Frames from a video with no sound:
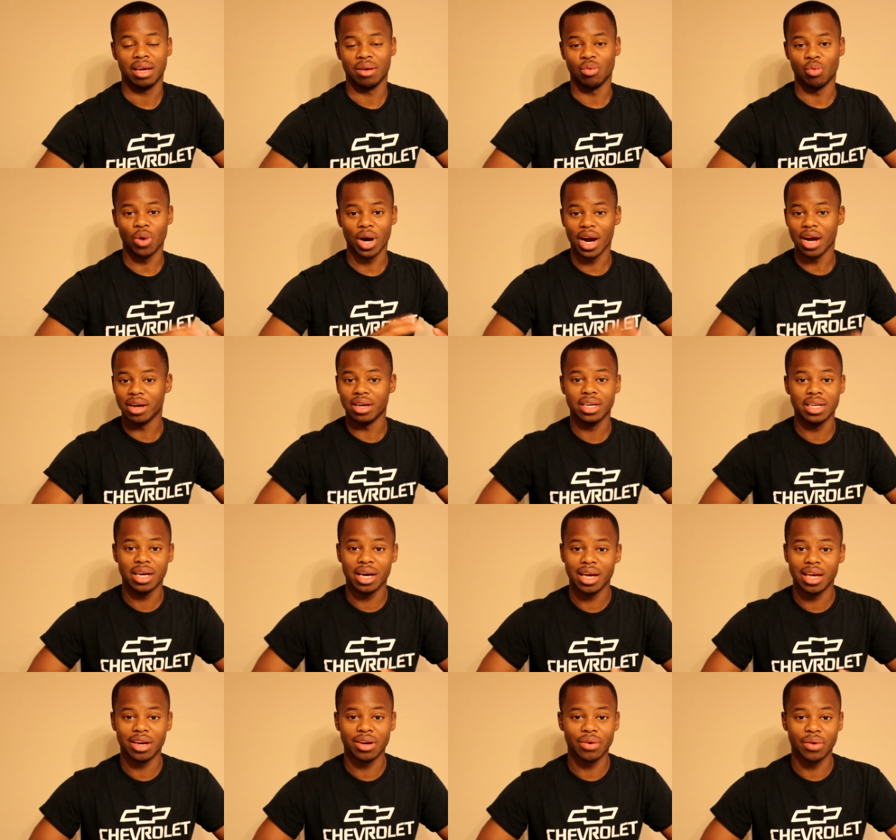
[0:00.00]
Wiring
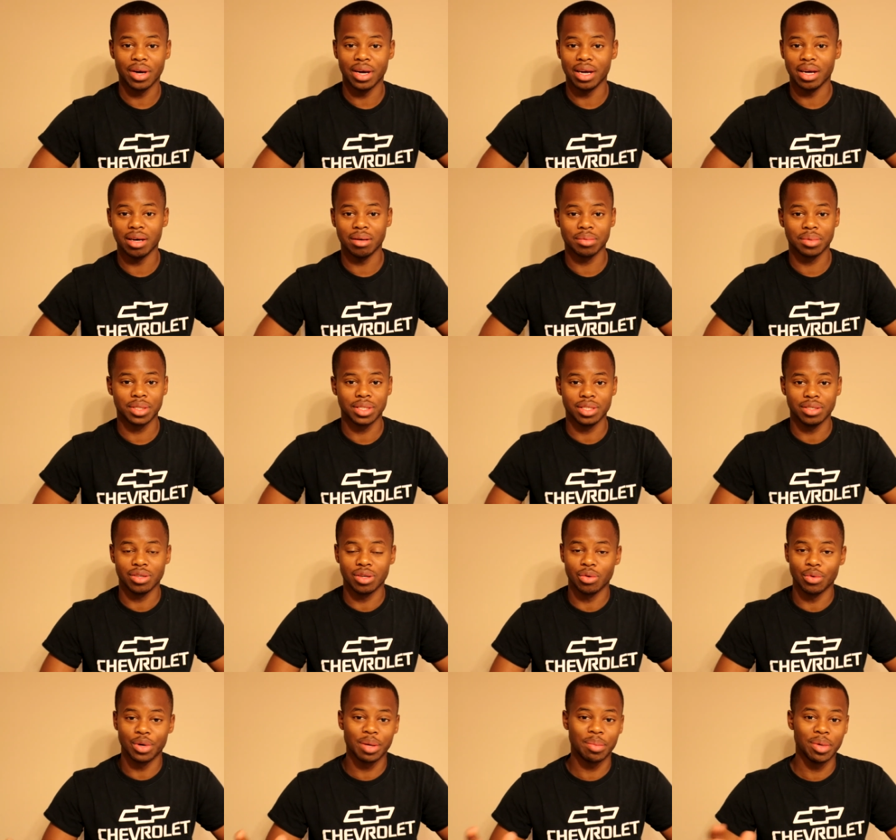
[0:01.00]
diagrams, you
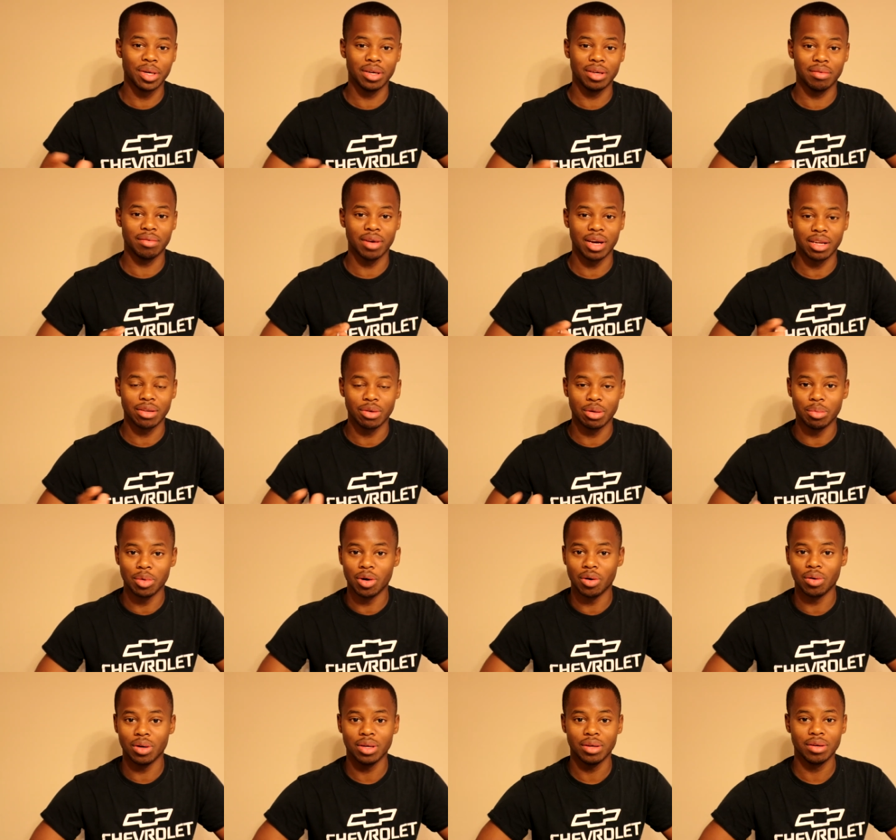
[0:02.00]
can rebuild your factory
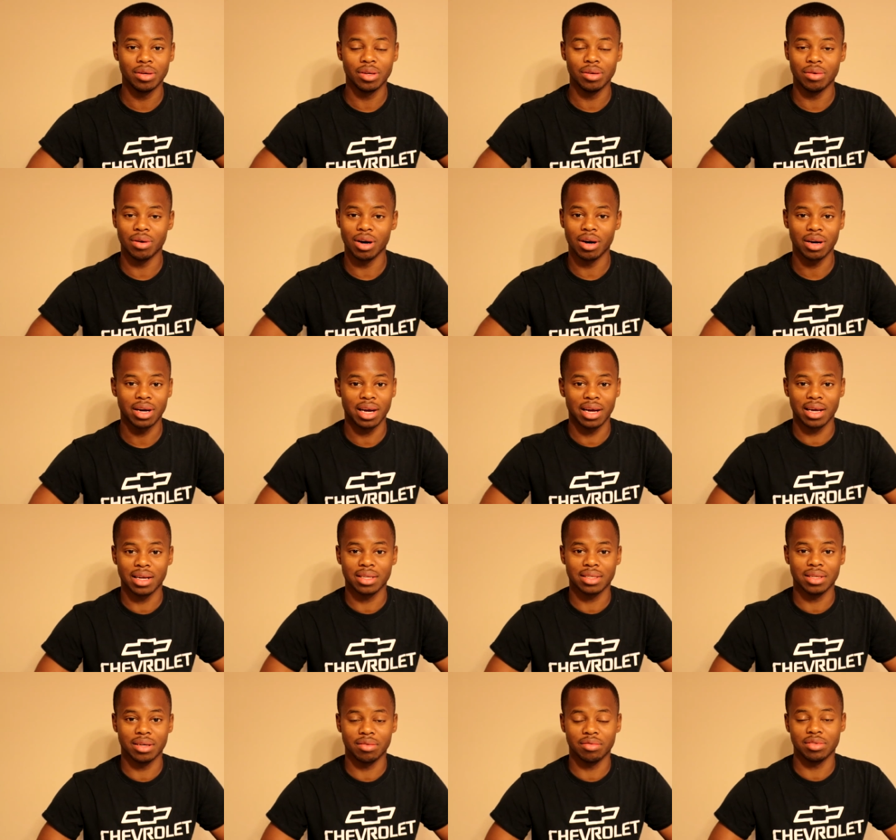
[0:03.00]
motor, you can do all kinds of
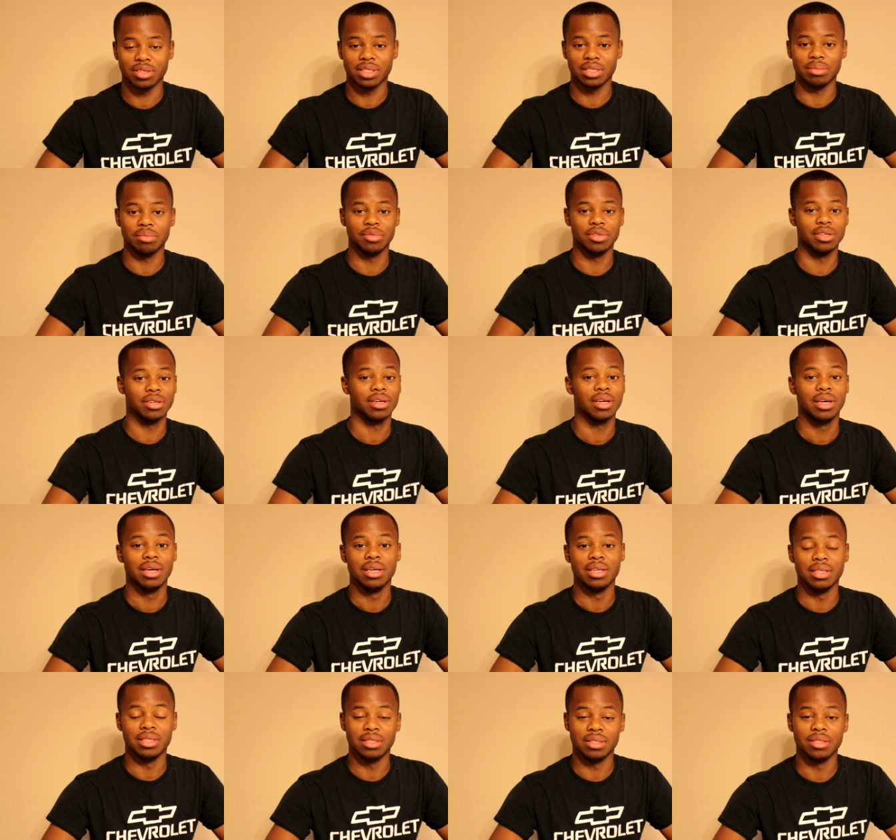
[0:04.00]
stuff with this book.
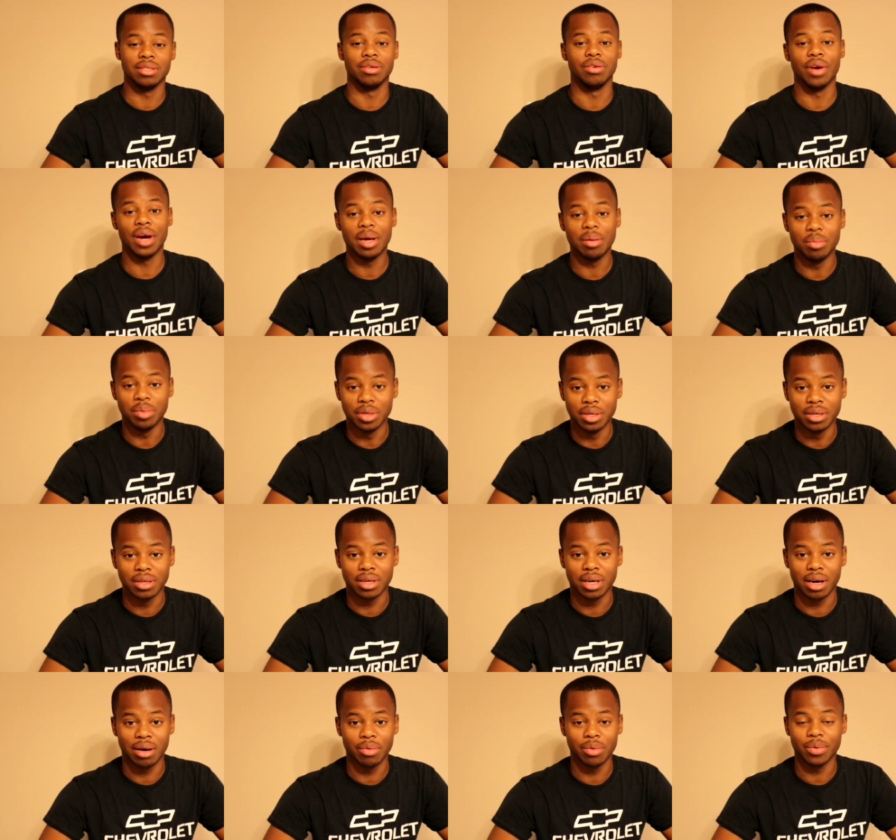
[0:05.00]
This is a great
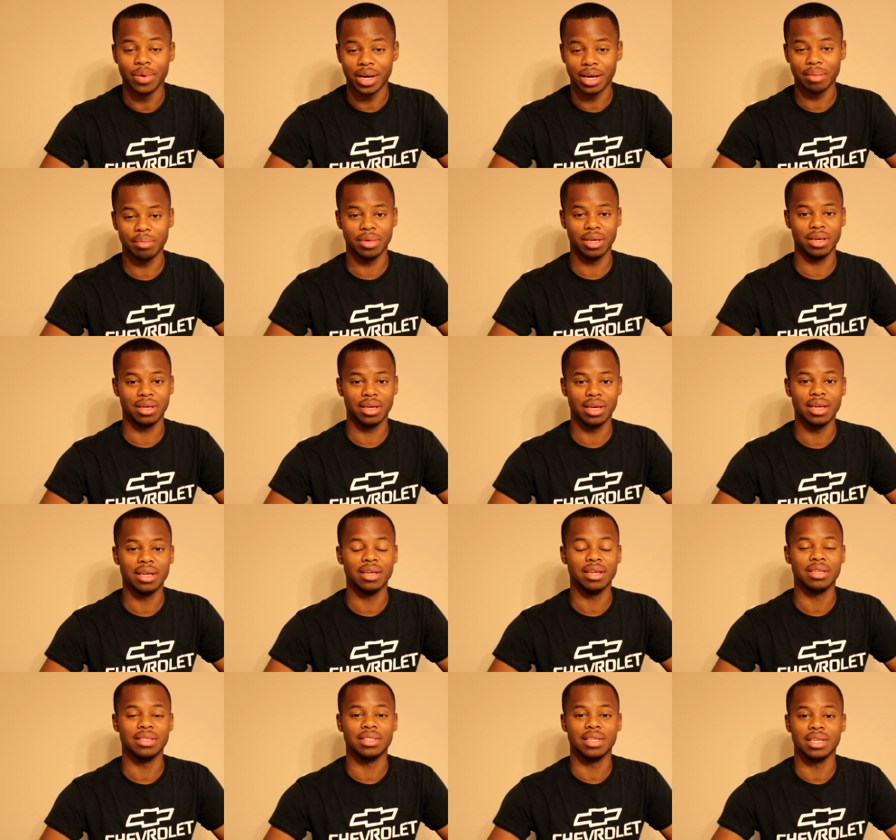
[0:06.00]
book. I would recommend getting
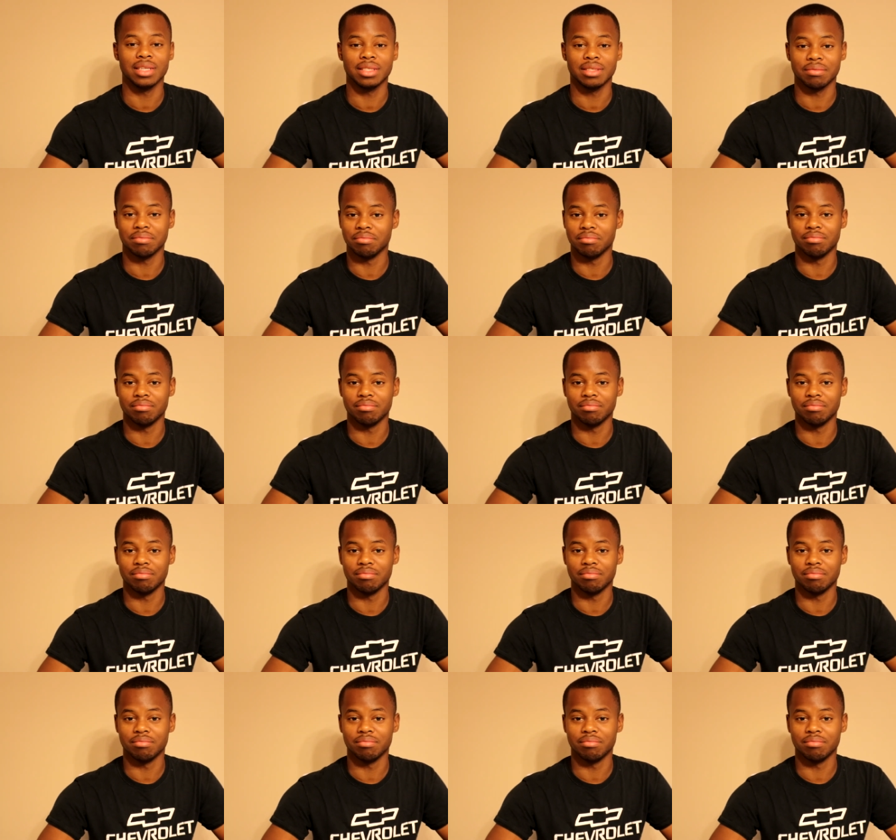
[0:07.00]
it just